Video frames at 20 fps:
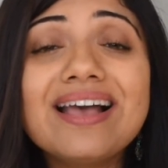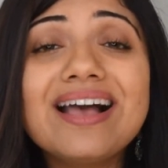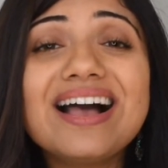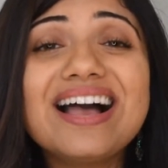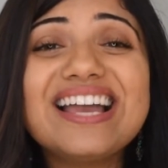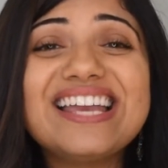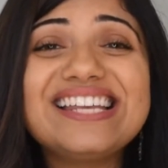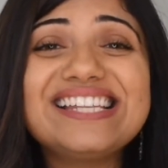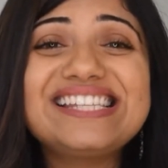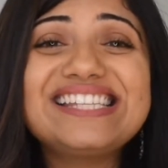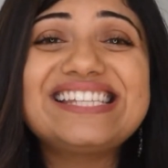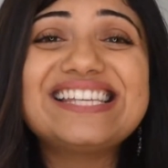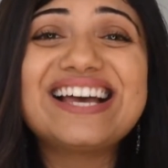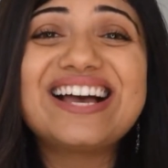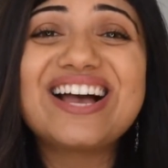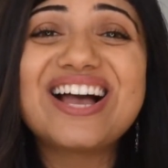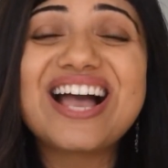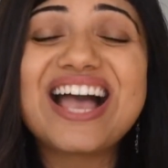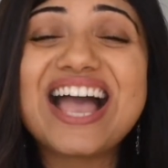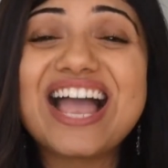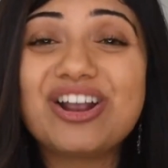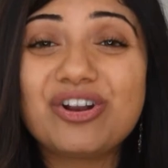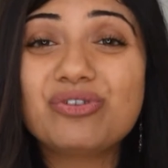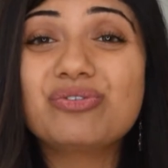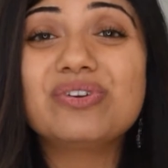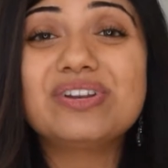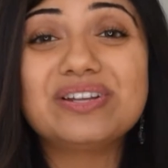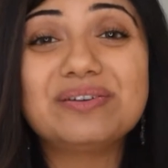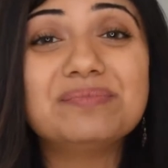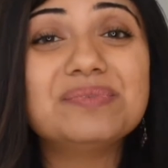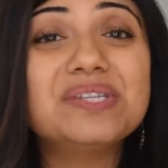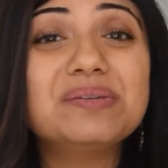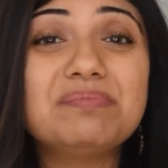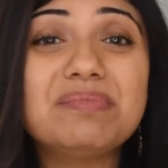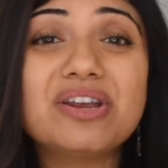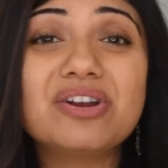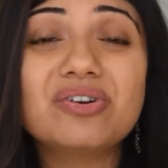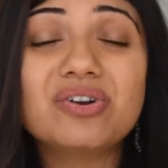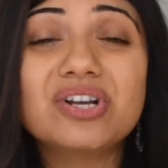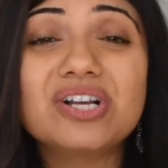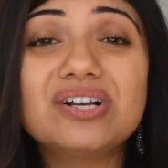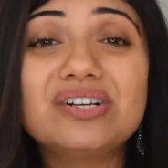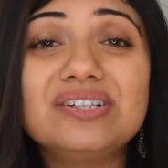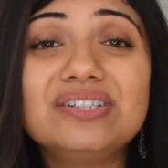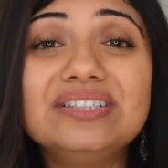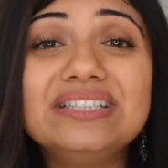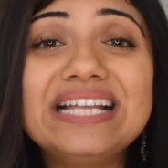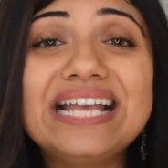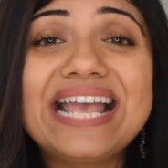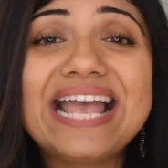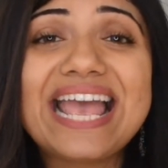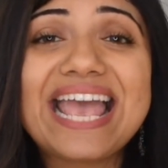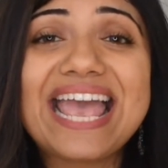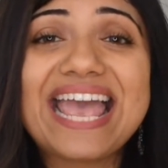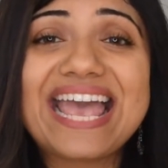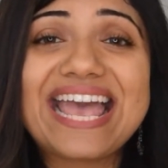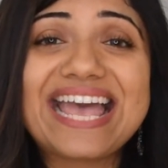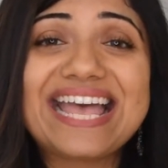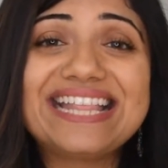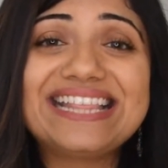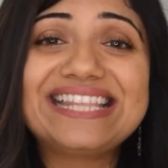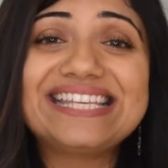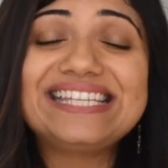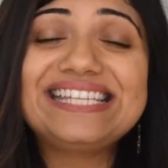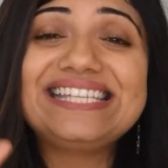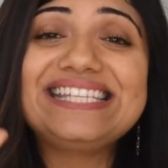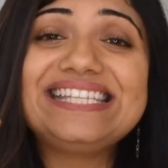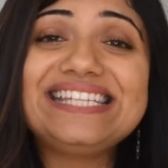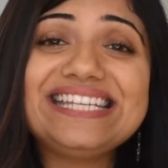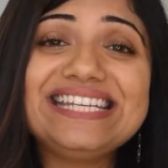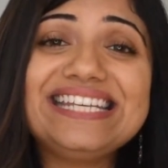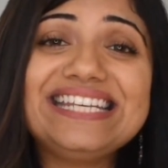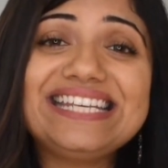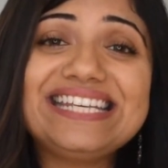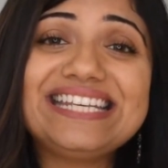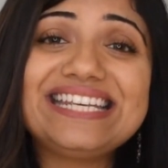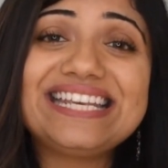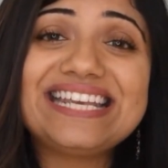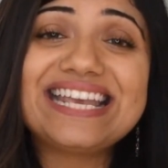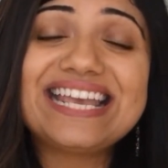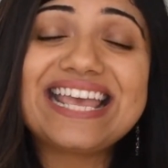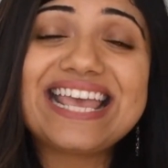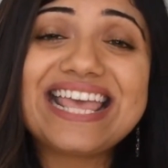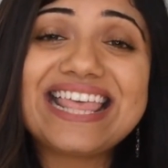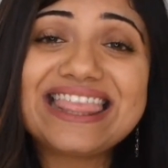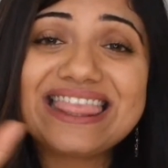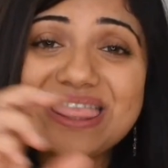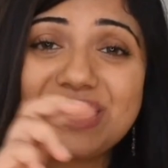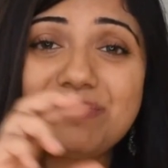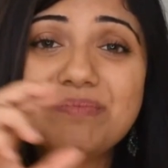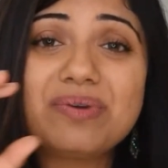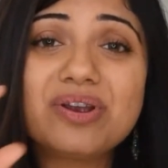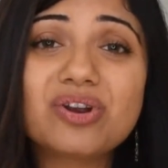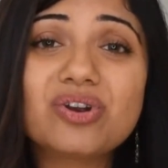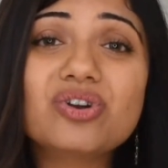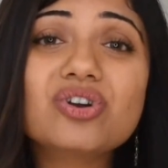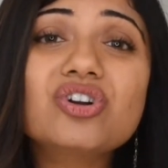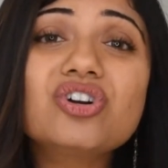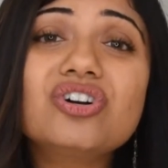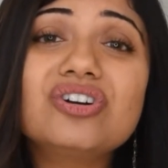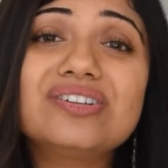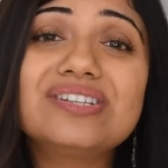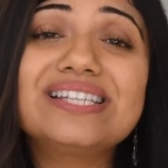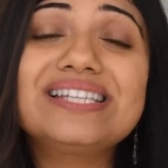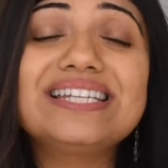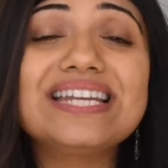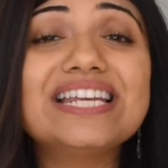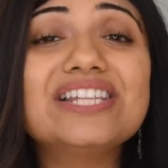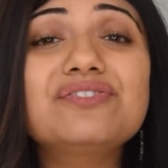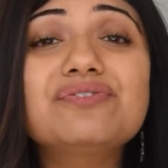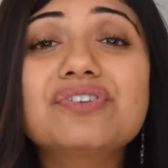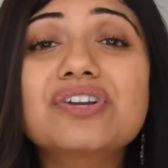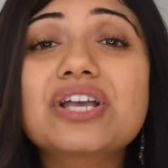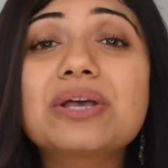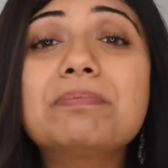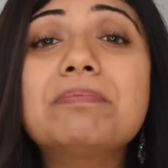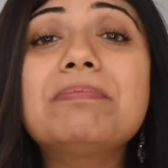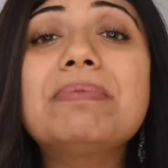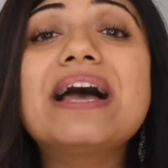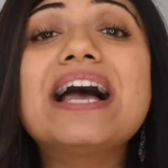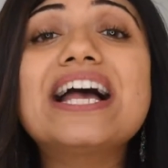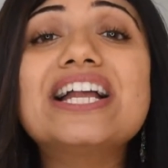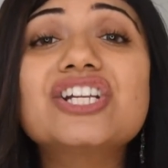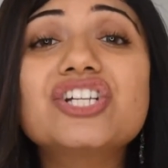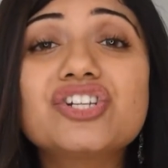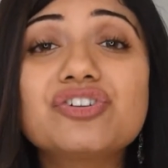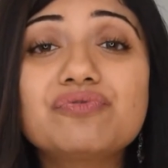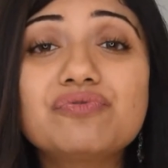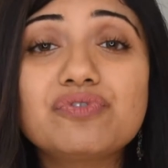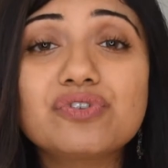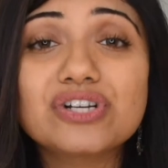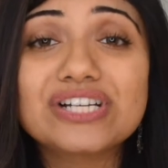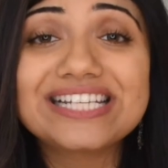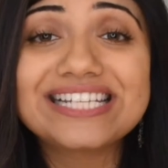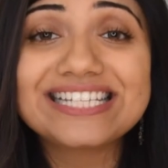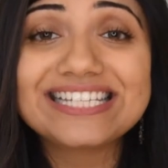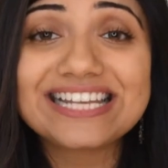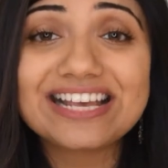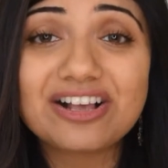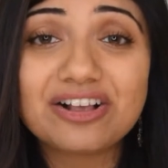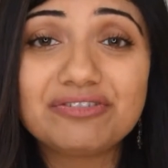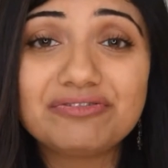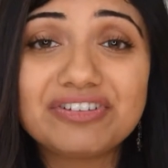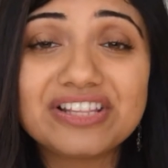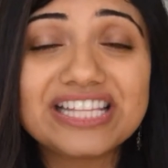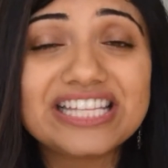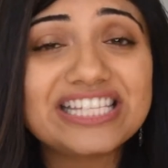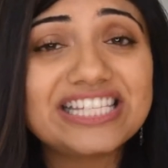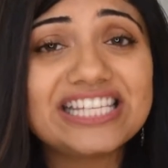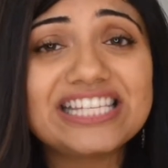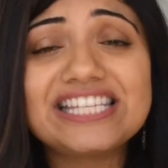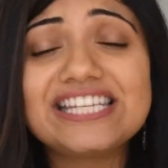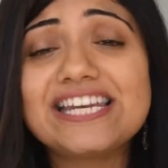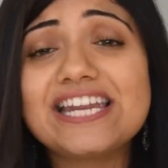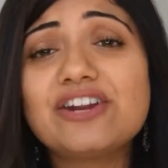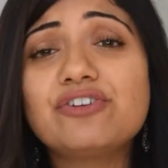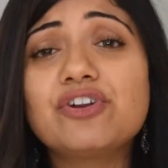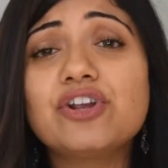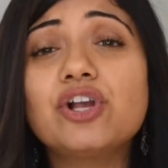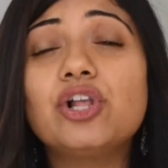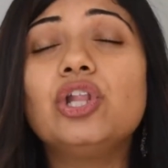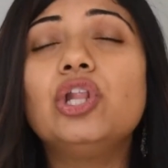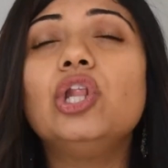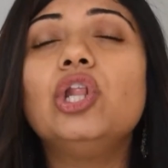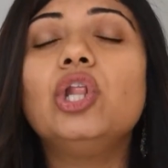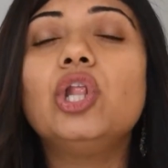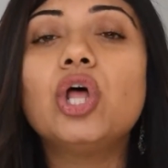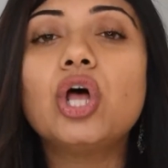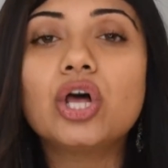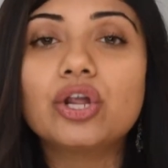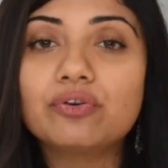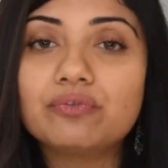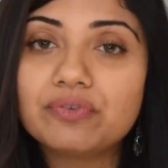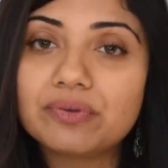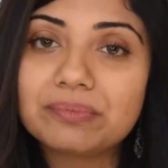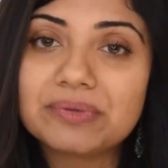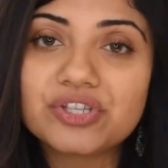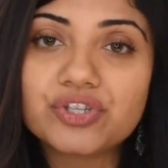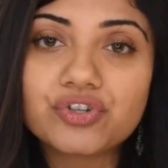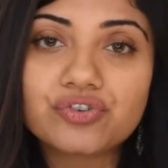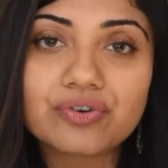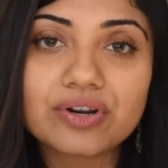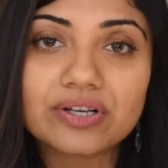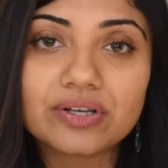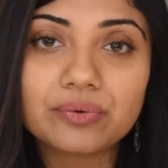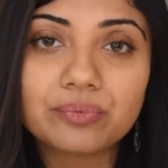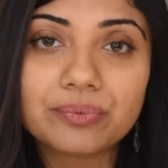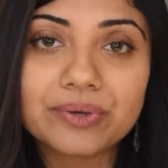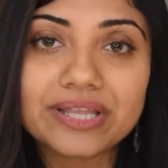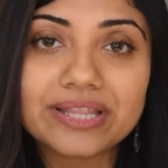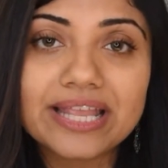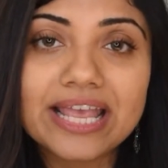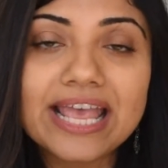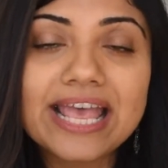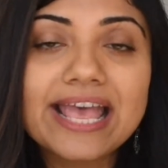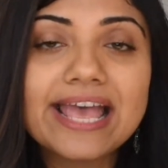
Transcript: It's an acronym to Miracle, and the C in the miracle stands for compassion for self, and this is an area a lot of women struggle with.